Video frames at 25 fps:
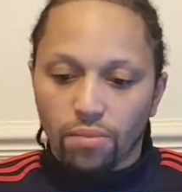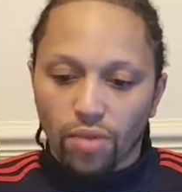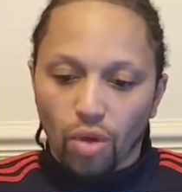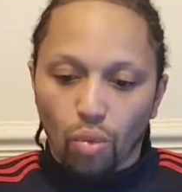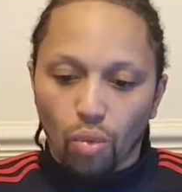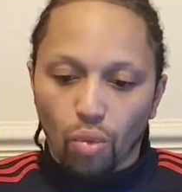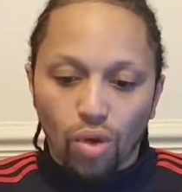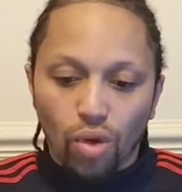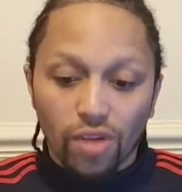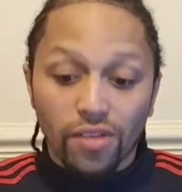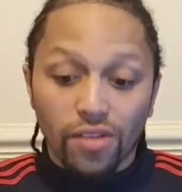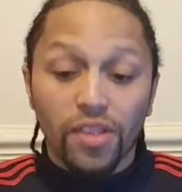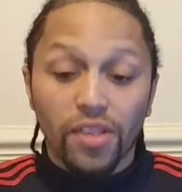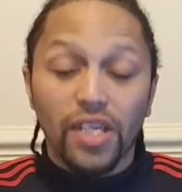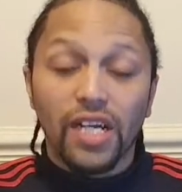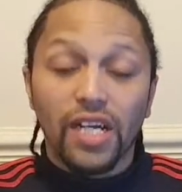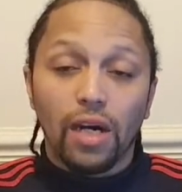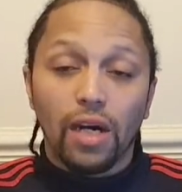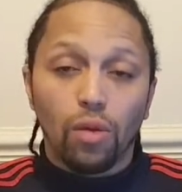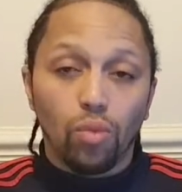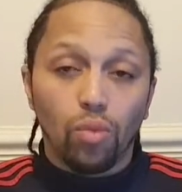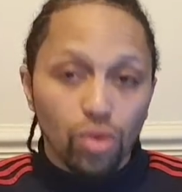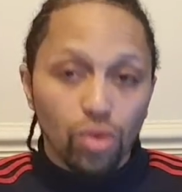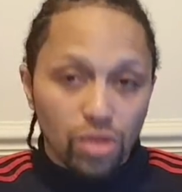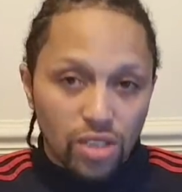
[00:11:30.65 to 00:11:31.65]
The one thing I
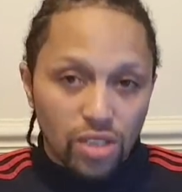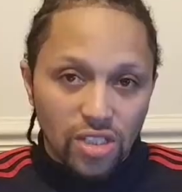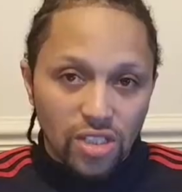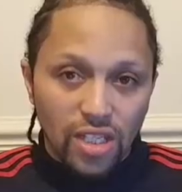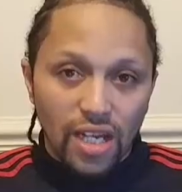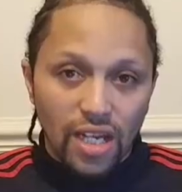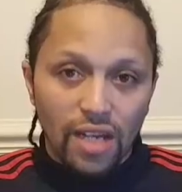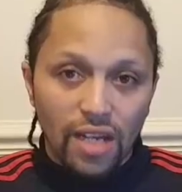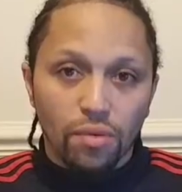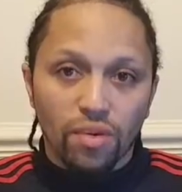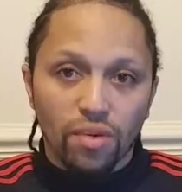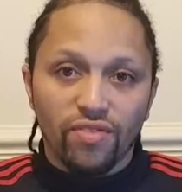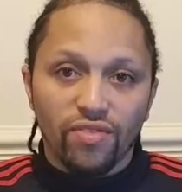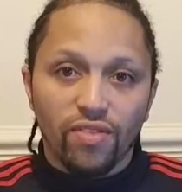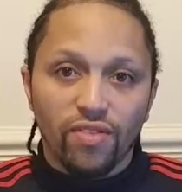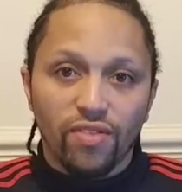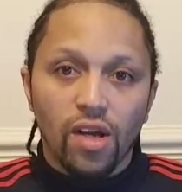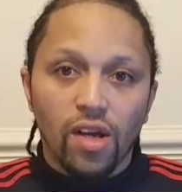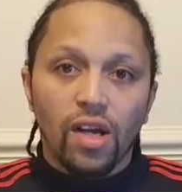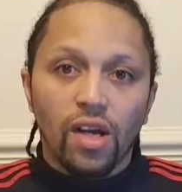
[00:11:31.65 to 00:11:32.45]
would say with